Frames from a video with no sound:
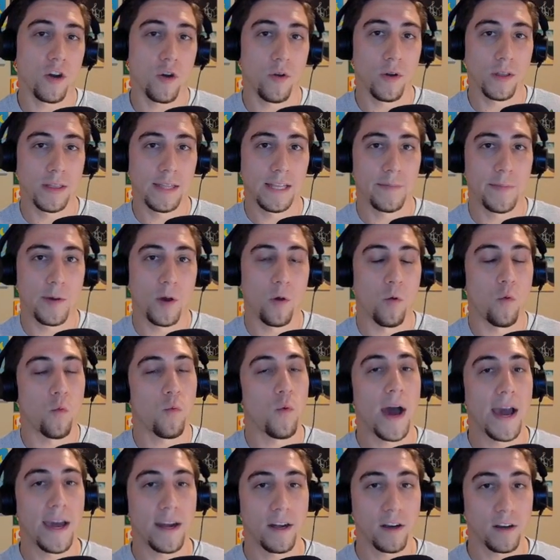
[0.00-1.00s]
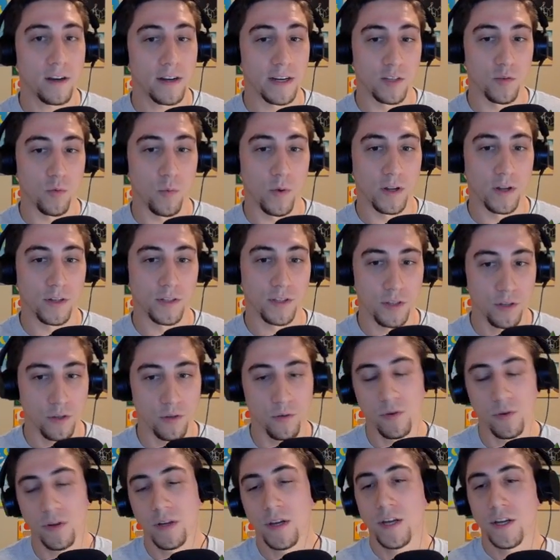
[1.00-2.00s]
a little bit wider as well
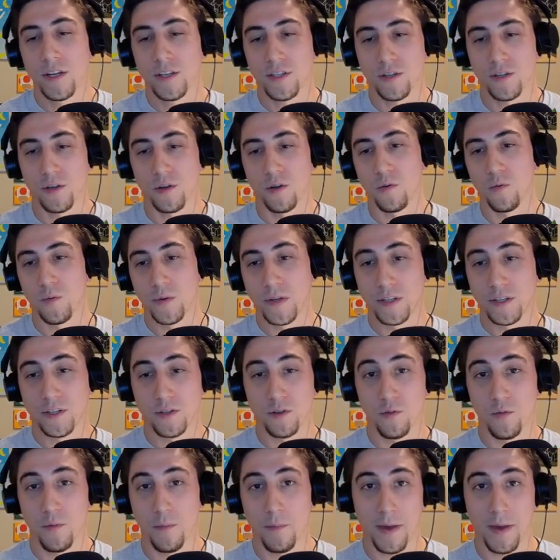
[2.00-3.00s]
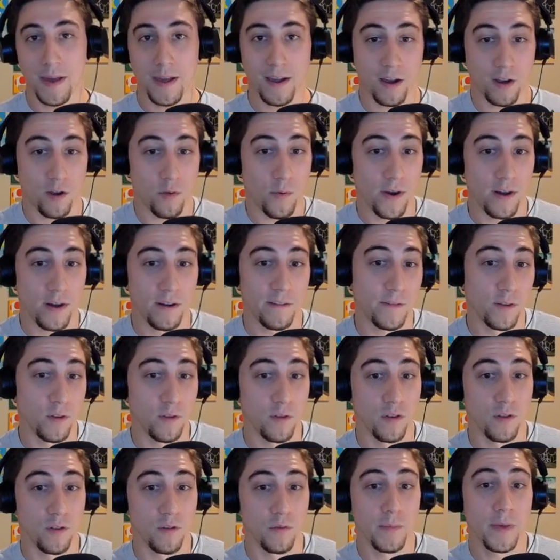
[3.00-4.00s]
too, so we do make quite a few
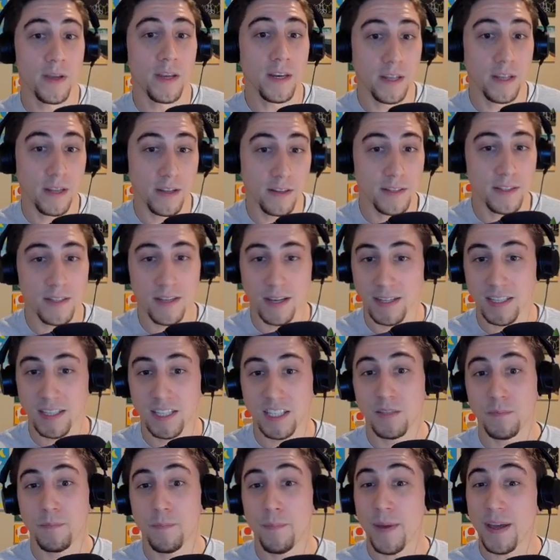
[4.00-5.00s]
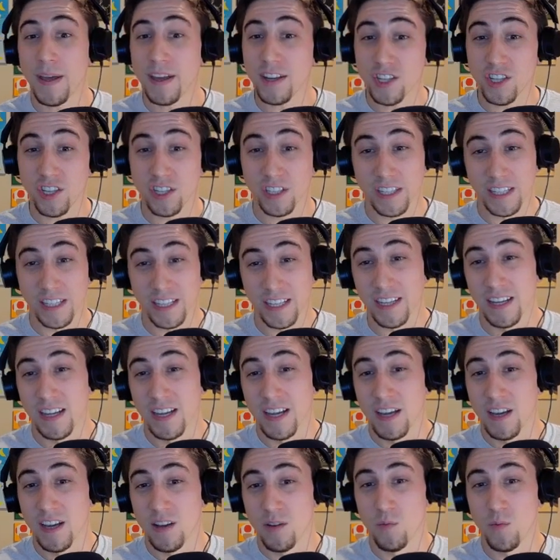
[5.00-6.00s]
new minions, especially
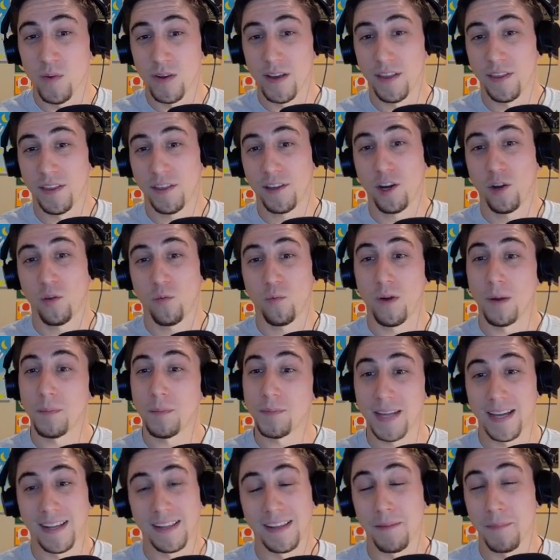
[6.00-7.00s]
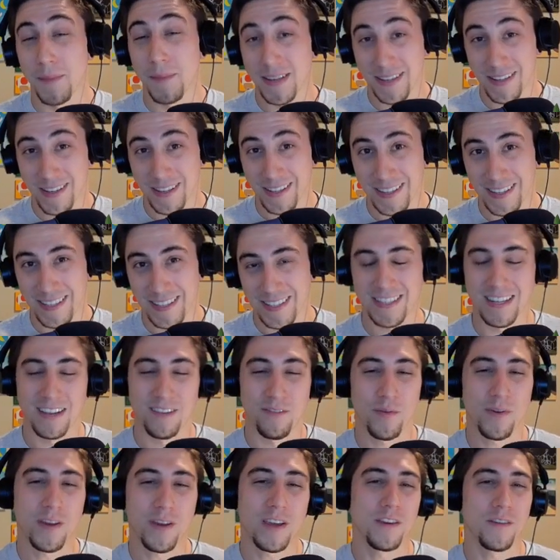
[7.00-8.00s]
with Corrupt Elementalist. If
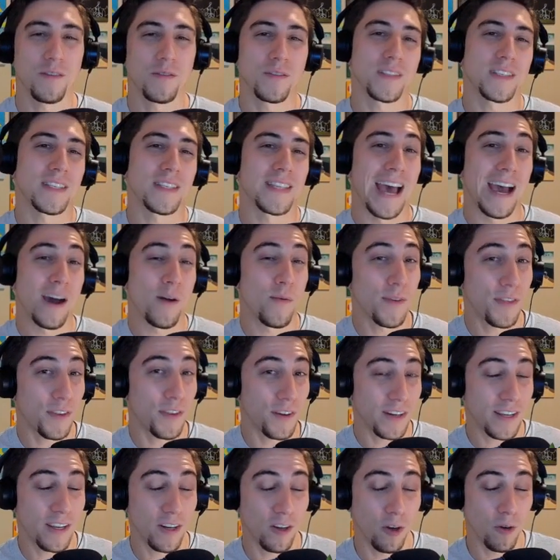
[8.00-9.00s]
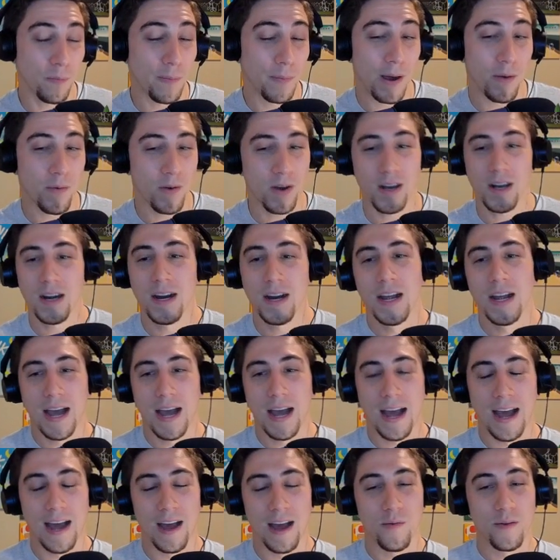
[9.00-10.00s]
we can use that with our hero power,
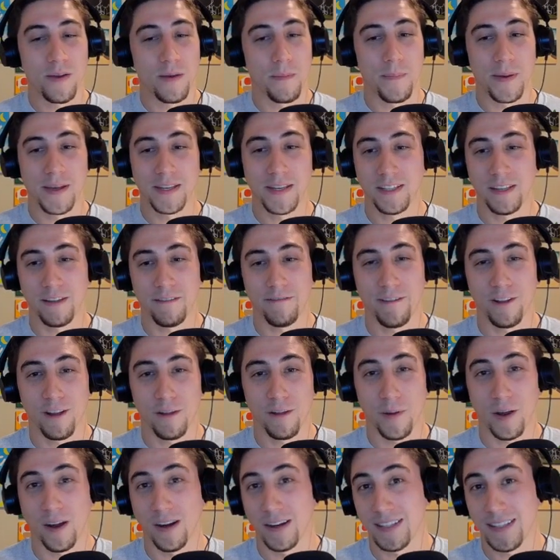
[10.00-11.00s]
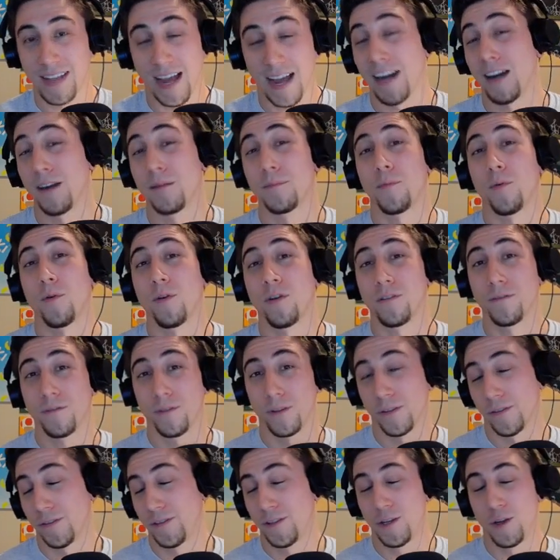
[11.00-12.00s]
we can basically fill up our entire board
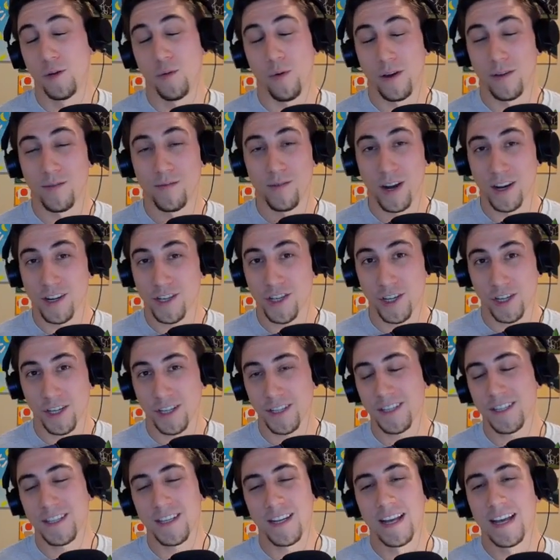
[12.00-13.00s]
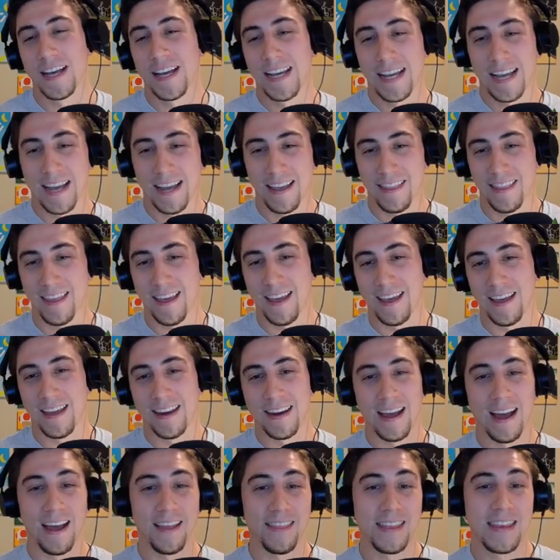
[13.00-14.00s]
full of 2/1 rushers, and
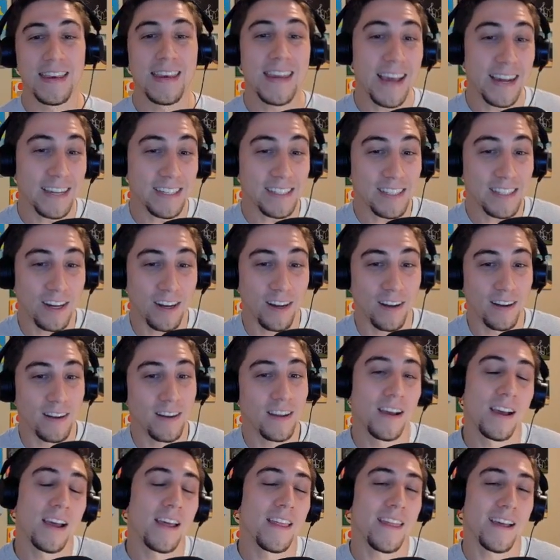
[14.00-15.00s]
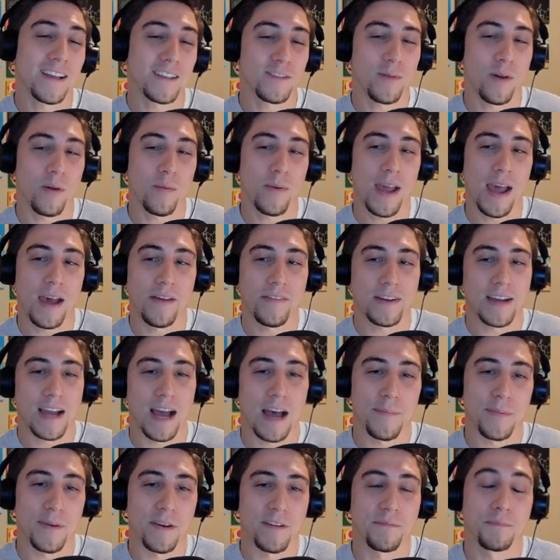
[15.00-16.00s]
then on the next turn, that's why we have a
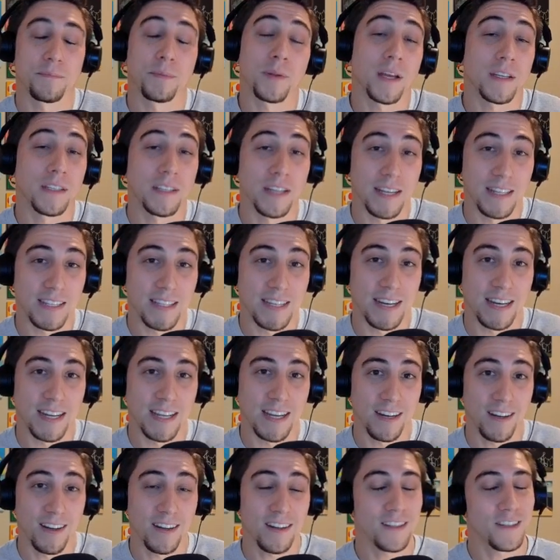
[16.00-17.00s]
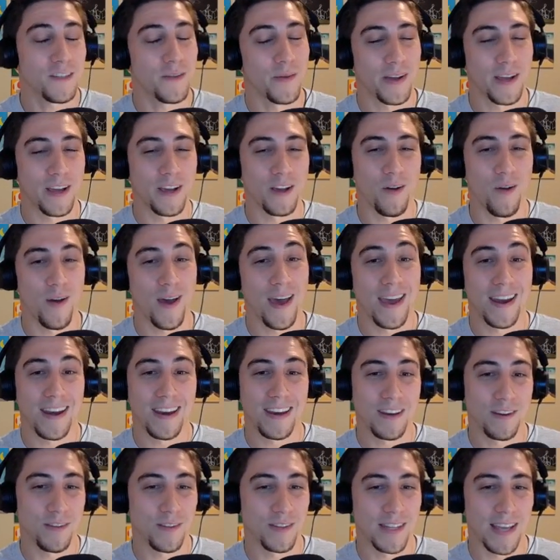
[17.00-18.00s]
copy of Bloodlust in here, so we can go ahead
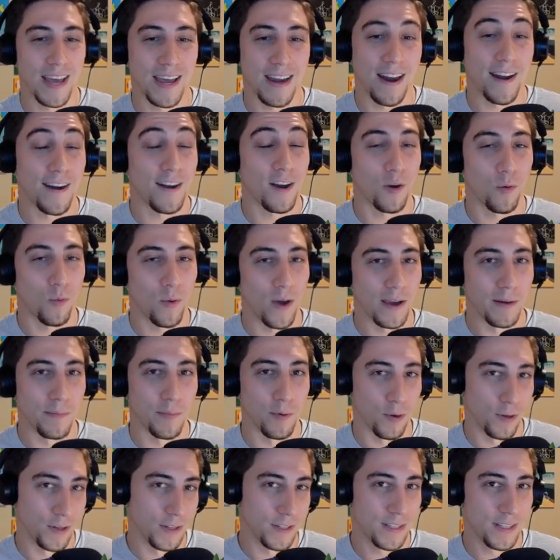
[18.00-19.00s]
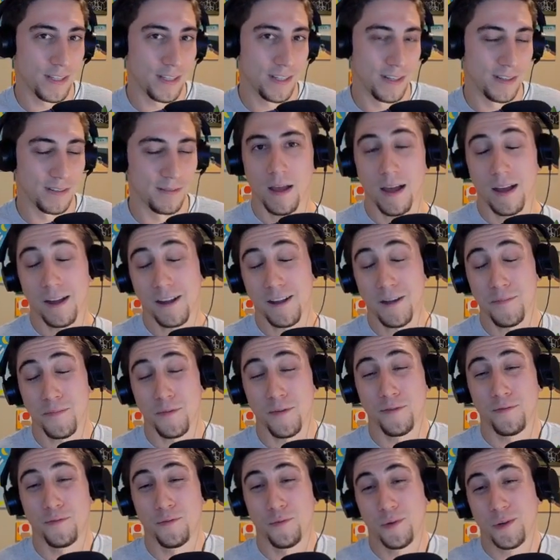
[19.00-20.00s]
and use that on our wide boards. A
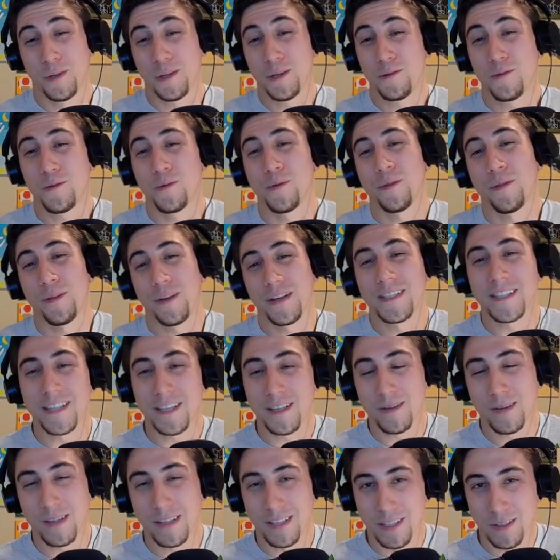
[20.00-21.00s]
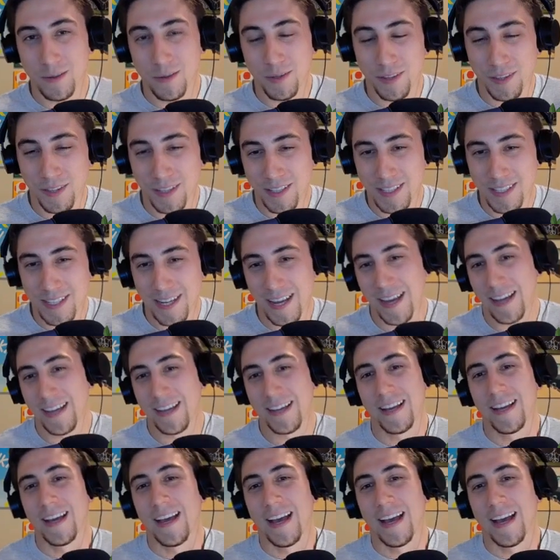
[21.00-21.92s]
couple of really cool things that you can do with this deck.